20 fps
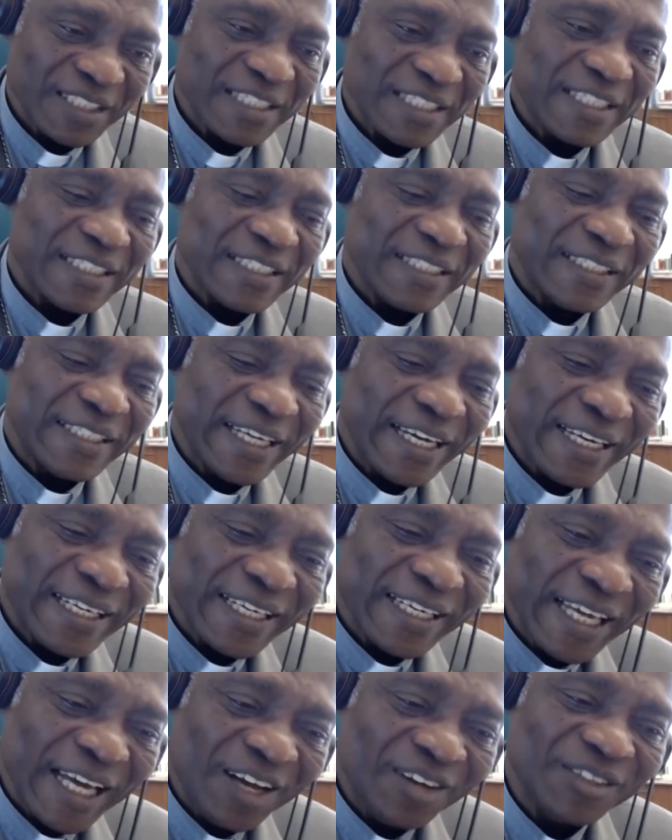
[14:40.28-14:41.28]
then
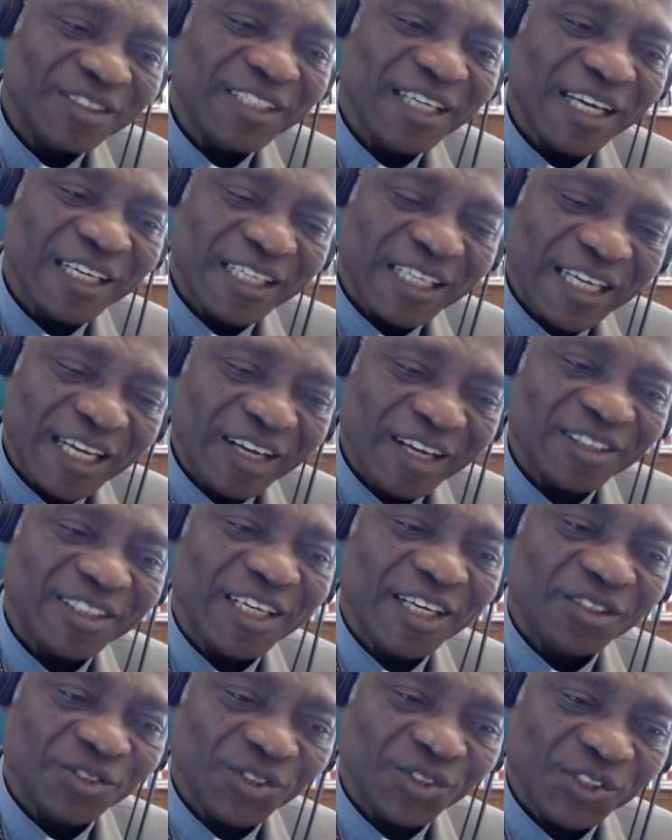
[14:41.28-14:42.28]
now that
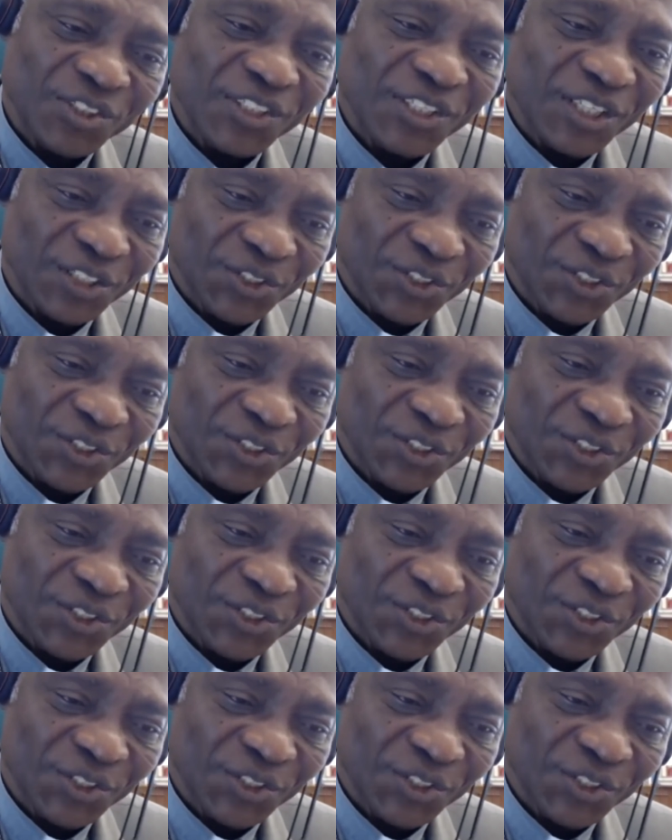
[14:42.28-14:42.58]
Laudato Si is